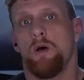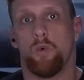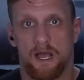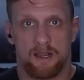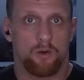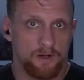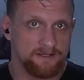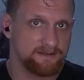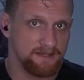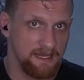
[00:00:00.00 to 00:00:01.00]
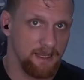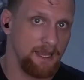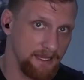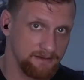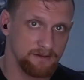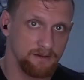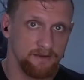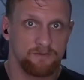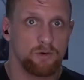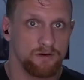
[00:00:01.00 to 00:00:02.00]
What coins can handle,
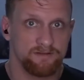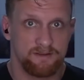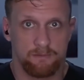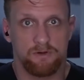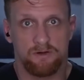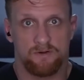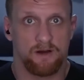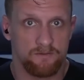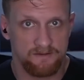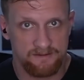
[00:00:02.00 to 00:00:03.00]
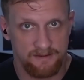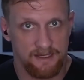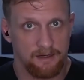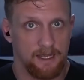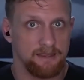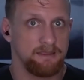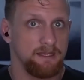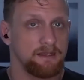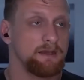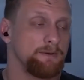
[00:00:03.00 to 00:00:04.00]
of course, the move over to there? I
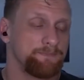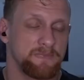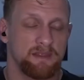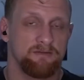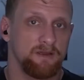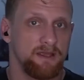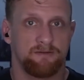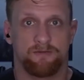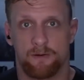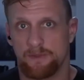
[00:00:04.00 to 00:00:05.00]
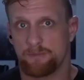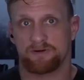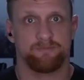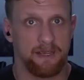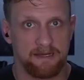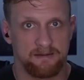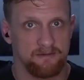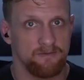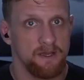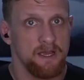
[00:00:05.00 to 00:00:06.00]
think eh, from the
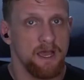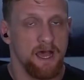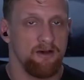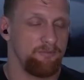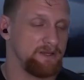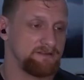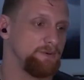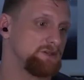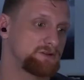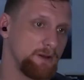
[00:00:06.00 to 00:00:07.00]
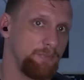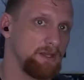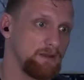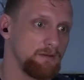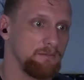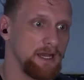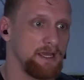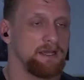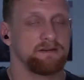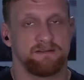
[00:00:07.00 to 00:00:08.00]
perspective of BitsBeTrippin,
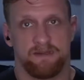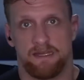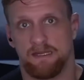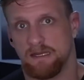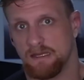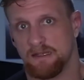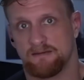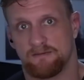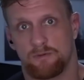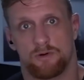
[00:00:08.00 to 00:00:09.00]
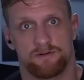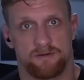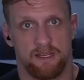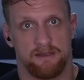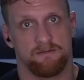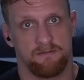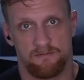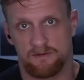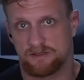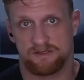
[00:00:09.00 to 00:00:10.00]
my understanding is, of course, and
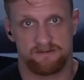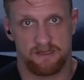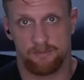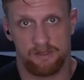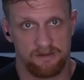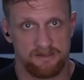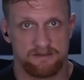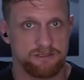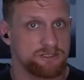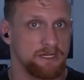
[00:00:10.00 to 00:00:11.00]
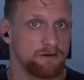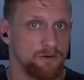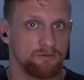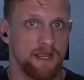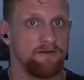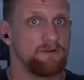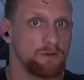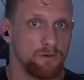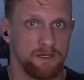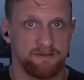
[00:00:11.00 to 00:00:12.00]
just the communities in general, Raven
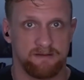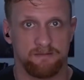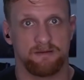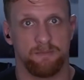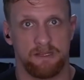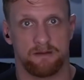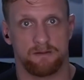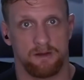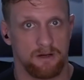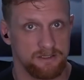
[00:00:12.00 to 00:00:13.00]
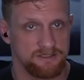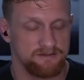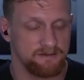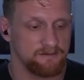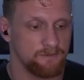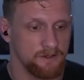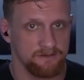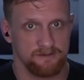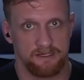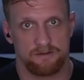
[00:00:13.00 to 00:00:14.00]
Coin seems to be the largest as far
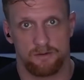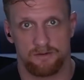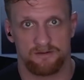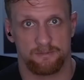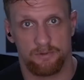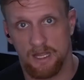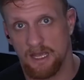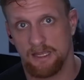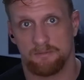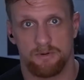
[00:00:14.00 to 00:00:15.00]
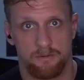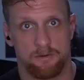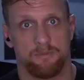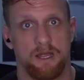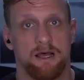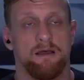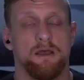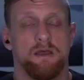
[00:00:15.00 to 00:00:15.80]
as like total supply and blah, blah, blah.